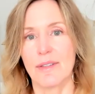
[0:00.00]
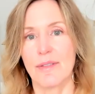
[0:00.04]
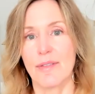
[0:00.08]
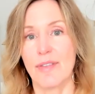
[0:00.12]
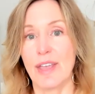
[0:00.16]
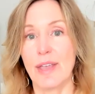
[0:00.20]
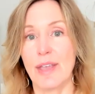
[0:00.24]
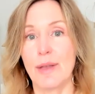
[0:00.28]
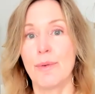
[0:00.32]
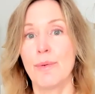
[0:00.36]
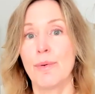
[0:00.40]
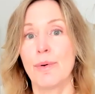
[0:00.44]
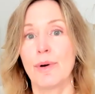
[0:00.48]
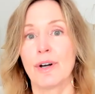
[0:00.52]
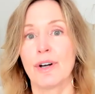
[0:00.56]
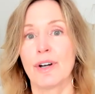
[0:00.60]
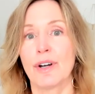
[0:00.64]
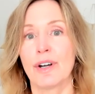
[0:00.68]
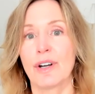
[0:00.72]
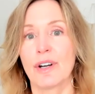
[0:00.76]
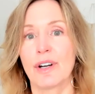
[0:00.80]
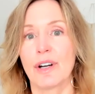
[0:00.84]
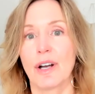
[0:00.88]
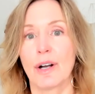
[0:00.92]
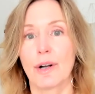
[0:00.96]
they
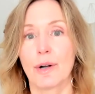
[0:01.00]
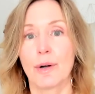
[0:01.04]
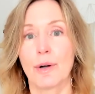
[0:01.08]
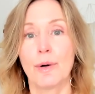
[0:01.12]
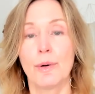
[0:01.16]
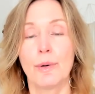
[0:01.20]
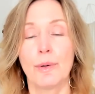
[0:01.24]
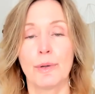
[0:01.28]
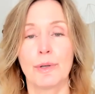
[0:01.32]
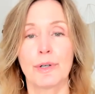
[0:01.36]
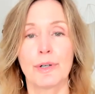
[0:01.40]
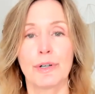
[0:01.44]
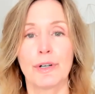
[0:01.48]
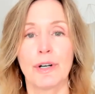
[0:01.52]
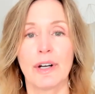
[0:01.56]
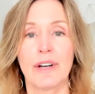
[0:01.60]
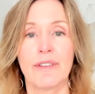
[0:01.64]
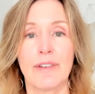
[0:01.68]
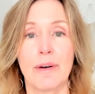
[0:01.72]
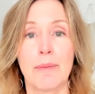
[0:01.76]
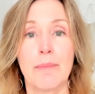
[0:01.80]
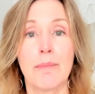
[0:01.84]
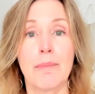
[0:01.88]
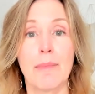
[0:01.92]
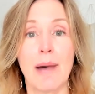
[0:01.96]
were a quarter
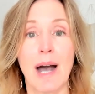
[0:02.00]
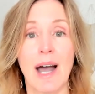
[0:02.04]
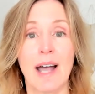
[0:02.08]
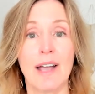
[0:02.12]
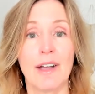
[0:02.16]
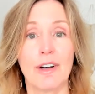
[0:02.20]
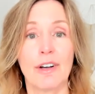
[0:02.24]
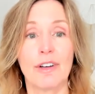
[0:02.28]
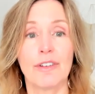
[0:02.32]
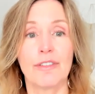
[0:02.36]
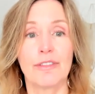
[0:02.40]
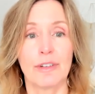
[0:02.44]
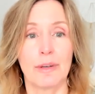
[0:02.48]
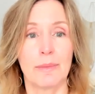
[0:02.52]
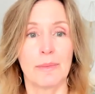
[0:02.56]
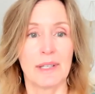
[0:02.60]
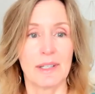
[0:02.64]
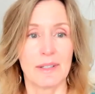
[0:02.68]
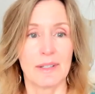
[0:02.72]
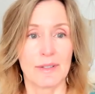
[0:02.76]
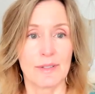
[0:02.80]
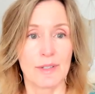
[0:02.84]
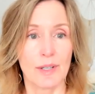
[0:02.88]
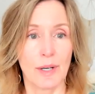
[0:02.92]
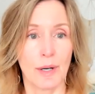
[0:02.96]
of a mile from
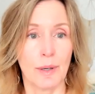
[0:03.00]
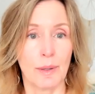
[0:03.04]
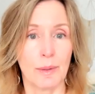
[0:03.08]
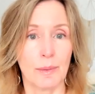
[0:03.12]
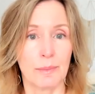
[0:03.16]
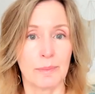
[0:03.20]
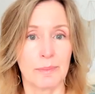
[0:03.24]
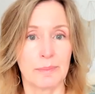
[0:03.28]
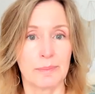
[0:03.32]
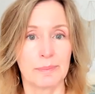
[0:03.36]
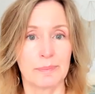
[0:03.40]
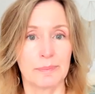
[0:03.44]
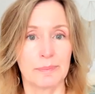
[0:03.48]
his home.